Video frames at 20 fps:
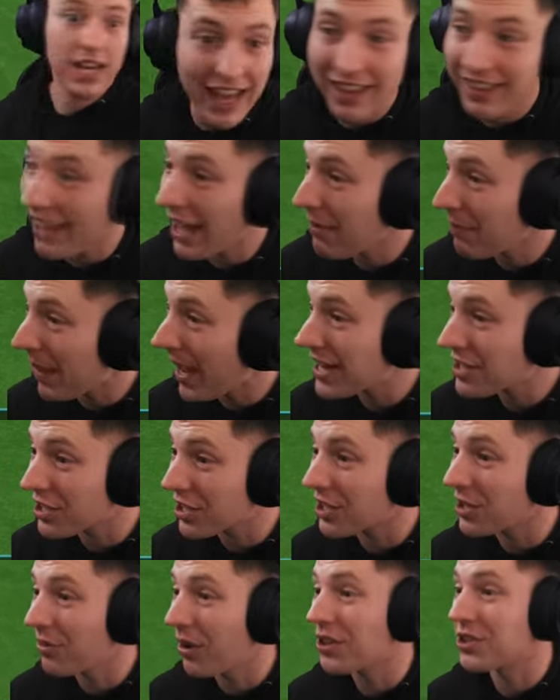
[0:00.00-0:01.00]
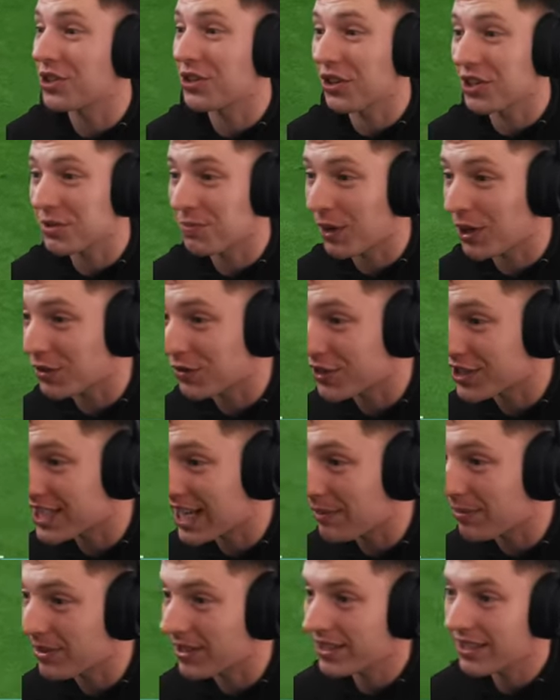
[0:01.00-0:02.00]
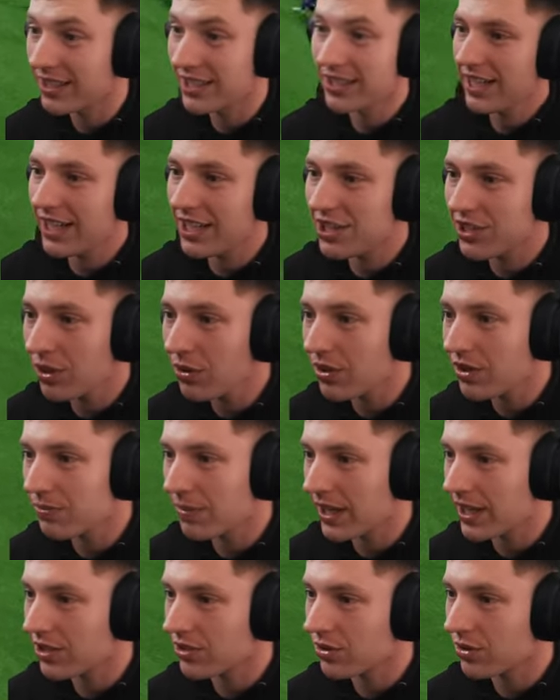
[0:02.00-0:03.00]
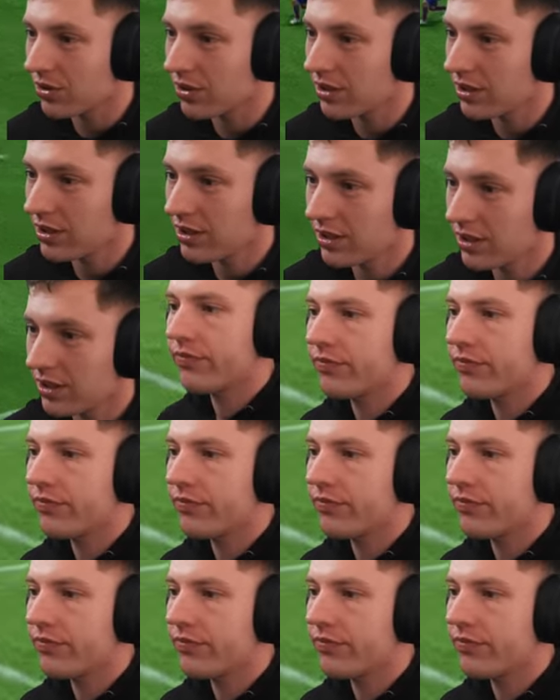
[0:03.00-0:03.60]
And that basically was across the box for a tap-in. And he still didn't bloody score.